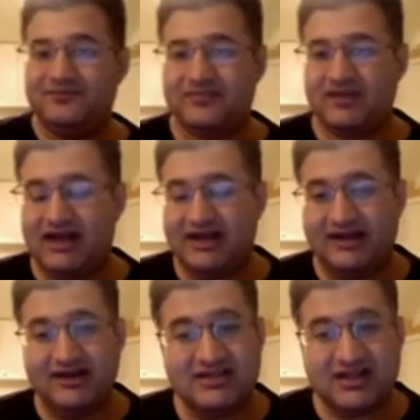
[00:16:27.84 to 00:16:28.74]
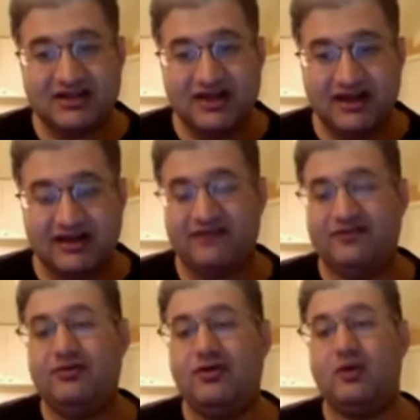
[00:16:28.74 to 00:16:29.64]
And here's the thing. If
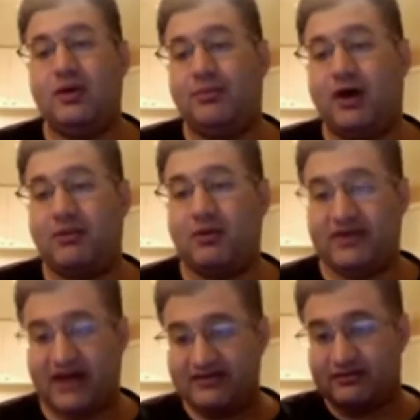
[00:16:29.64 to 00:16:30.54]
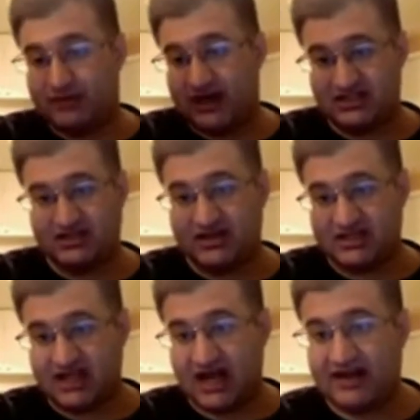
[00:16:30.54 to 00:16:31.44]
you go to a barber where they have the prices on a
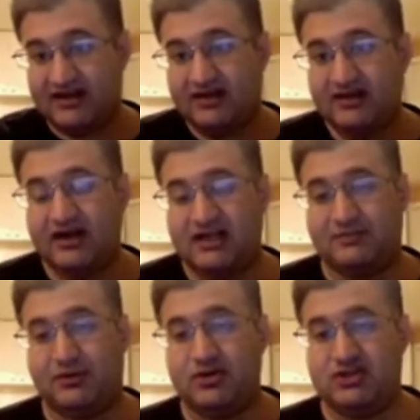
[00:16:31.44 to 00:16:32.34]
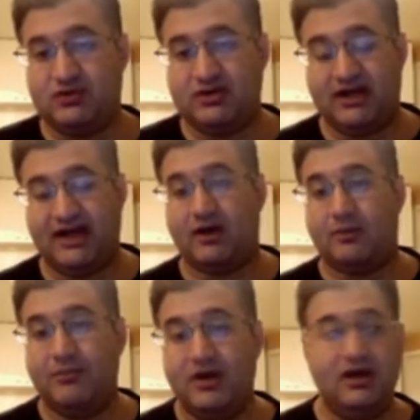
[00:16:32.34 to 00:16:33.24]
sign, as opposed to a hair
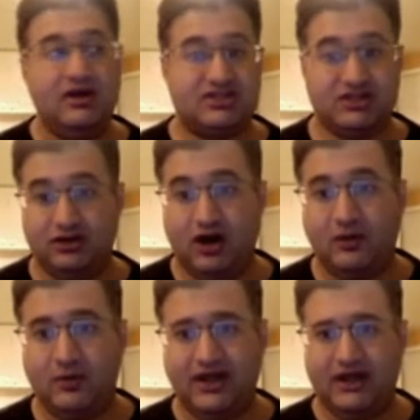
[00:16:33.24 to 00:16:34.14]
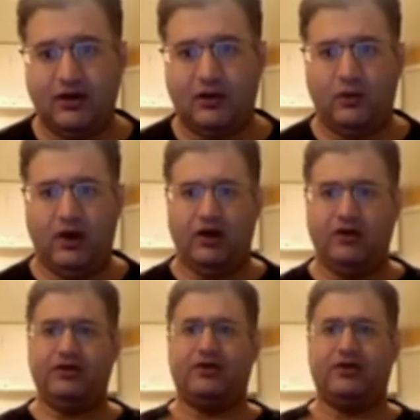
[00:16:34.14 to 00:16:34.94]
salon where they go, well, your